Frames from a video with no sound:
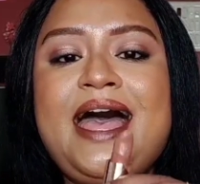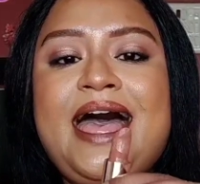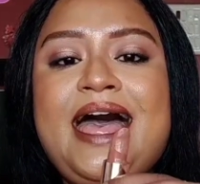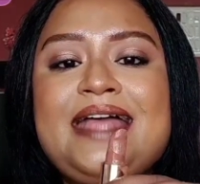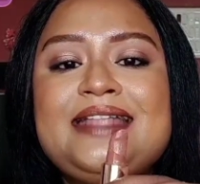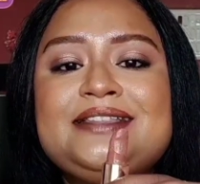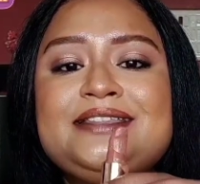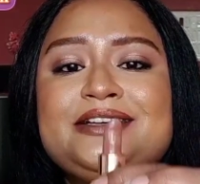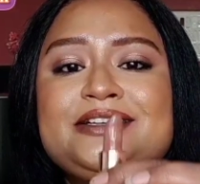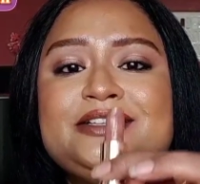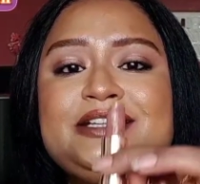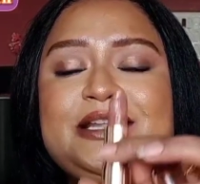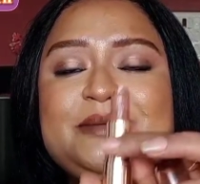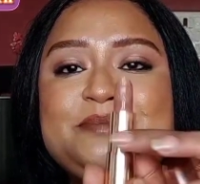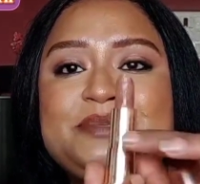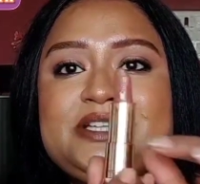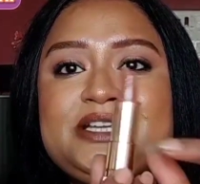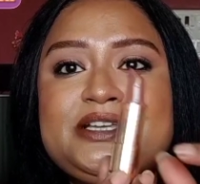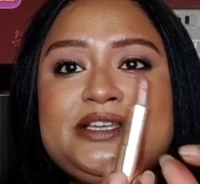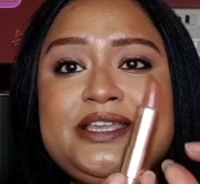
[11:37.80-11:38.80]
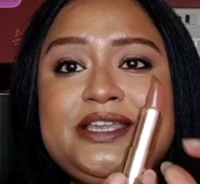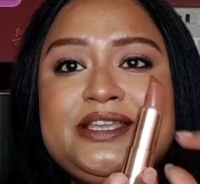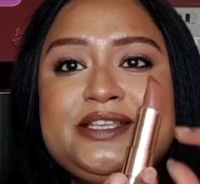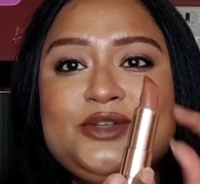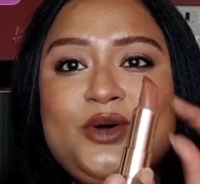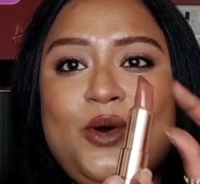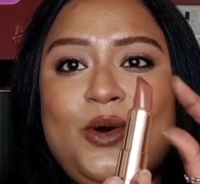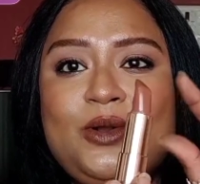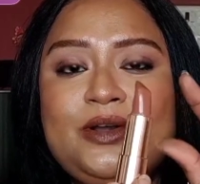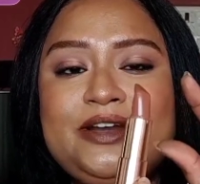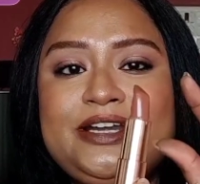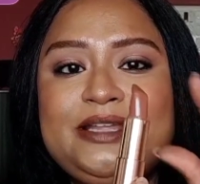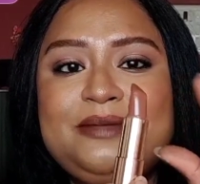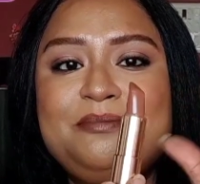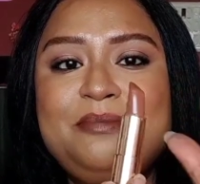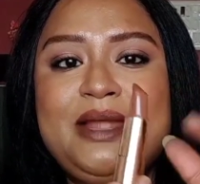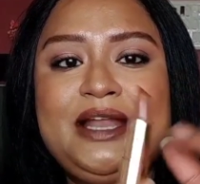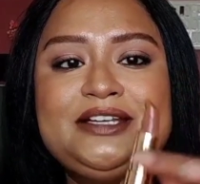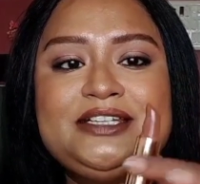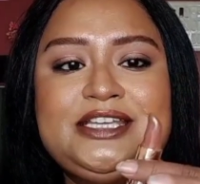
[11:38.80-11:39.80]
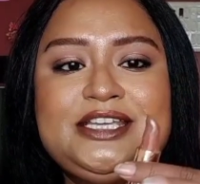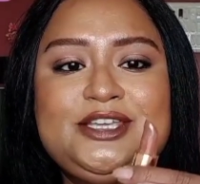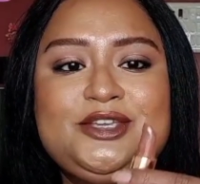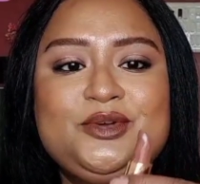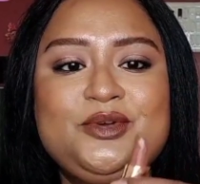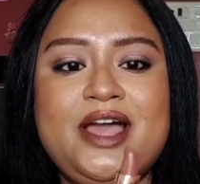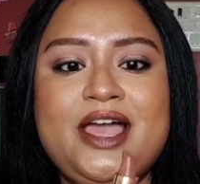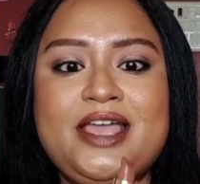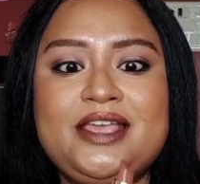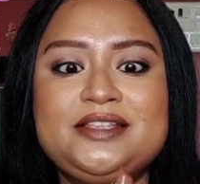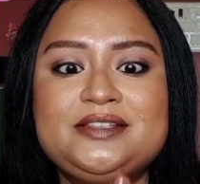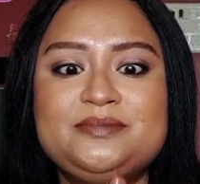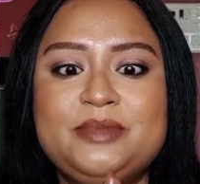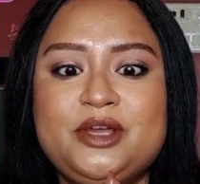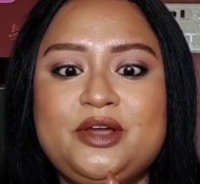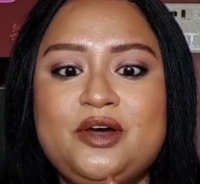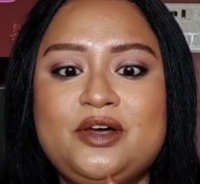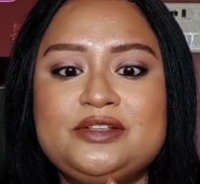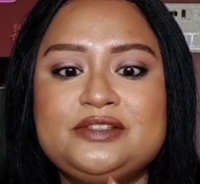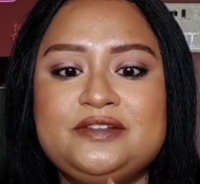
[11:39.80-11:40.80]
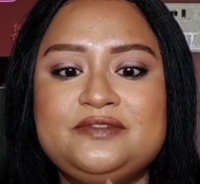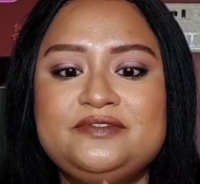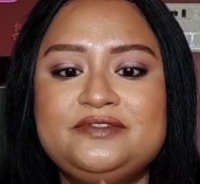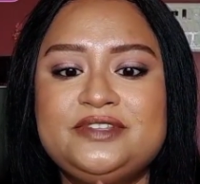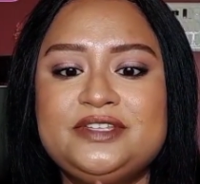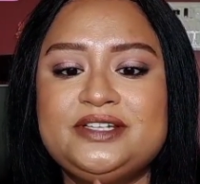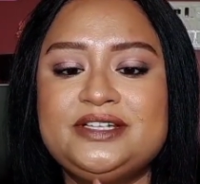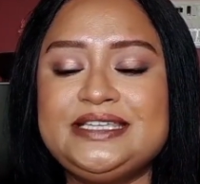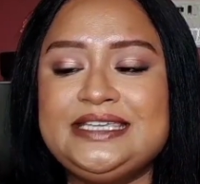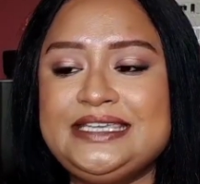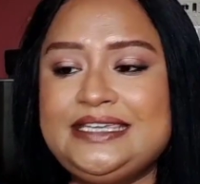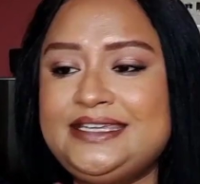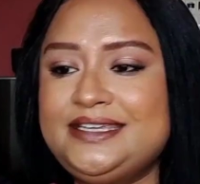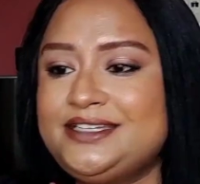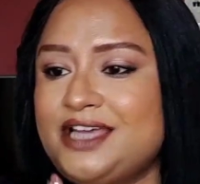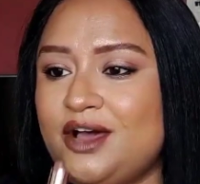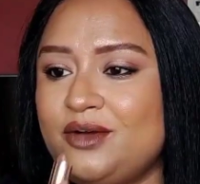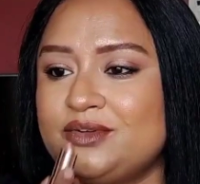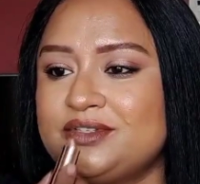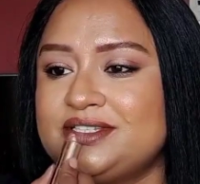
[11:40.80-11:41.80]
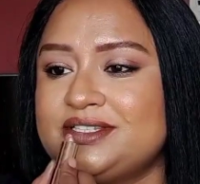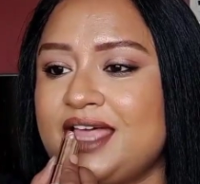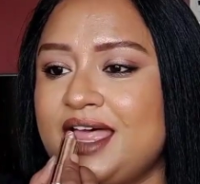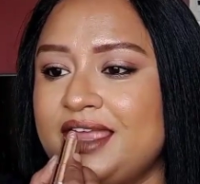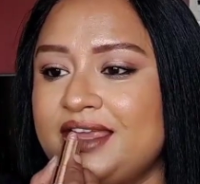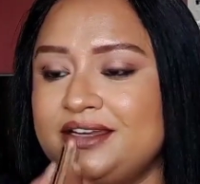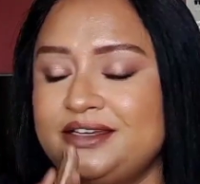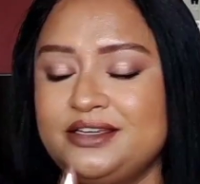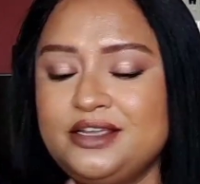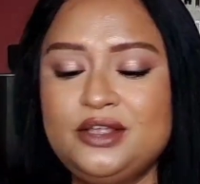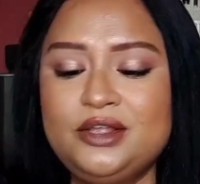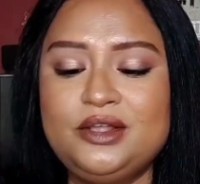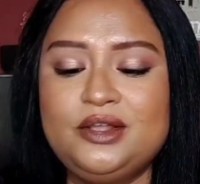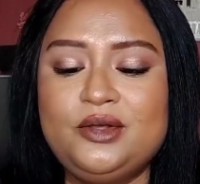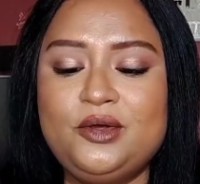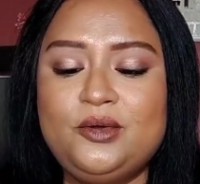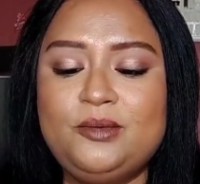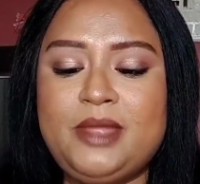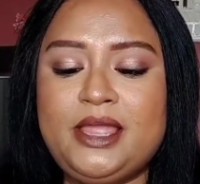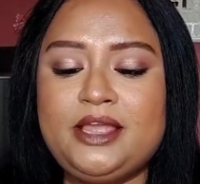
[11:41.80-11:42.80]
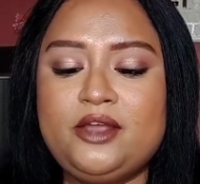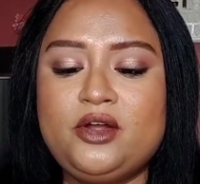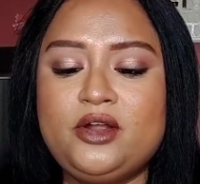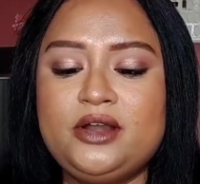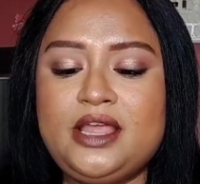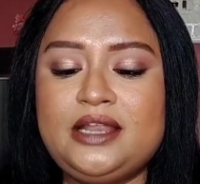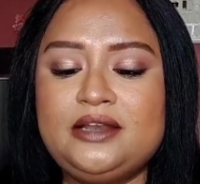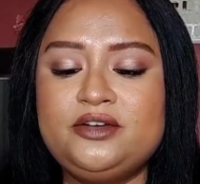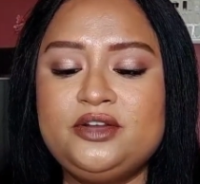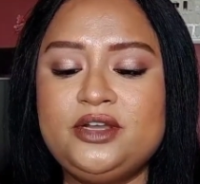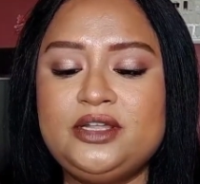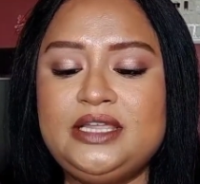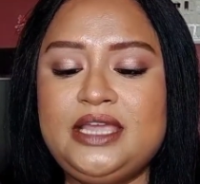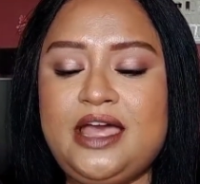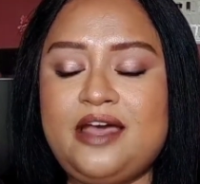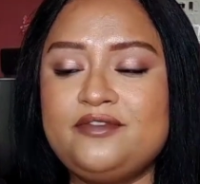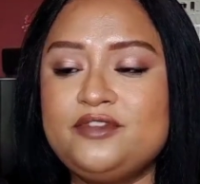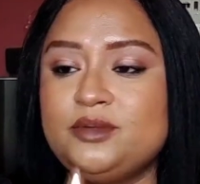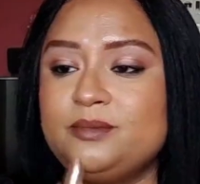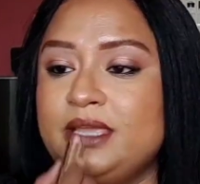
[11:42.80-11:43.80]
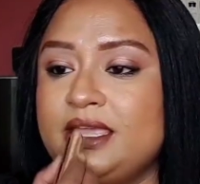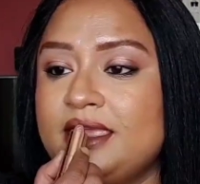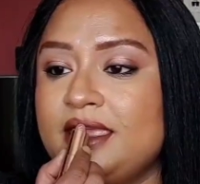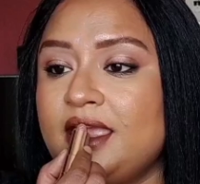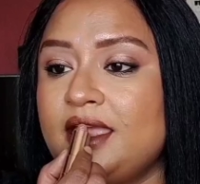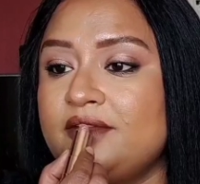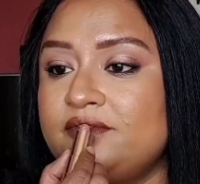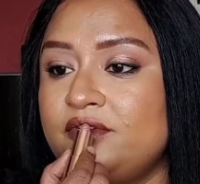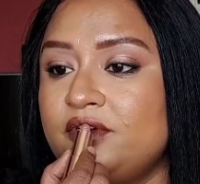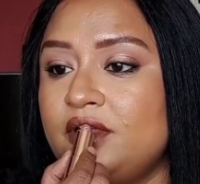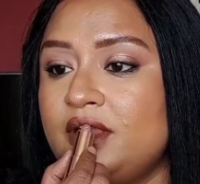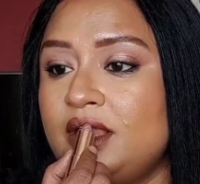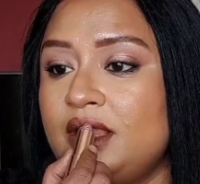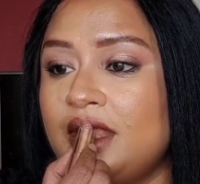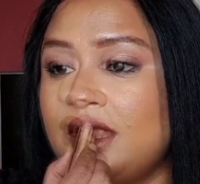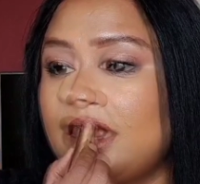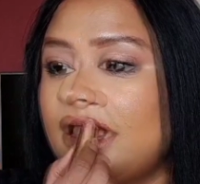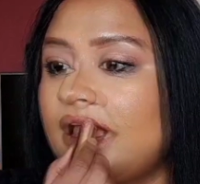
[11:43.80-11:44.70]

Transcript: and the lipstick is already melting, you guys, because of the heat outside. Oh my god, I'll really have to be careful.